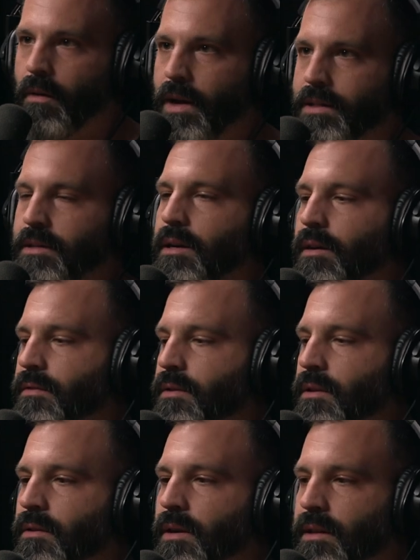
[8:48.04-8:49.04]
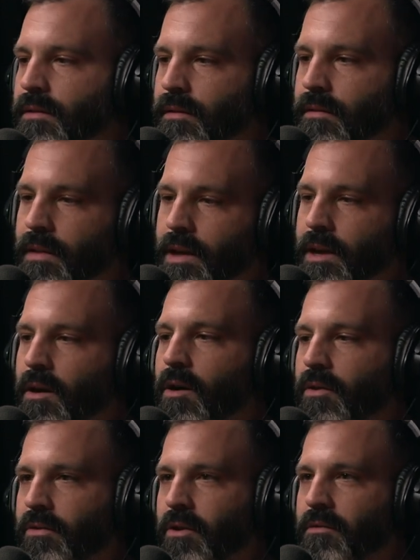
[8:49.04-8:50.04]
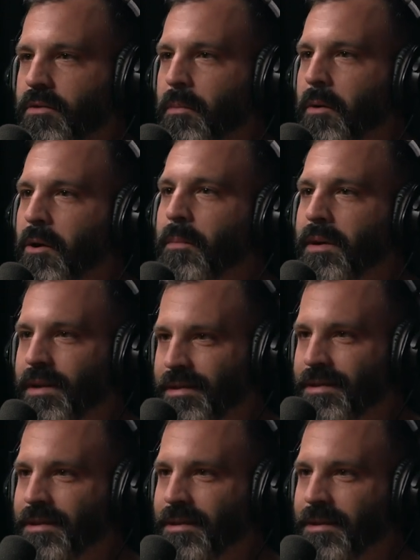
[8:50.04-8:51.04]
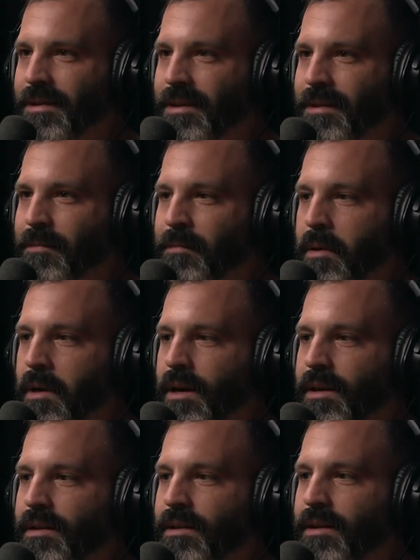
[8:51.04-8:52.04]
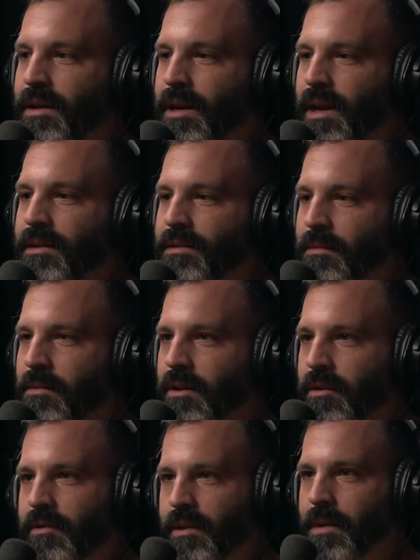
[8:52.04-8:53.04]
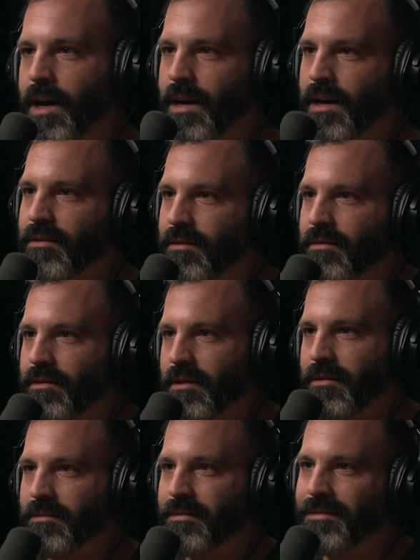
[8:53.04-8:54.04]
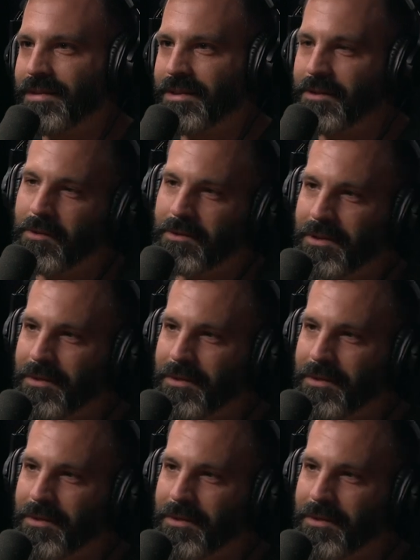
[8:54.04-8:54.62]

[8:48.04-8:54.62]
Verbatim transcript: that stuff. So it, it all serves a purpose, mm -hmm. but it ends up looking really badass. So yeah, that's yeah. cool too.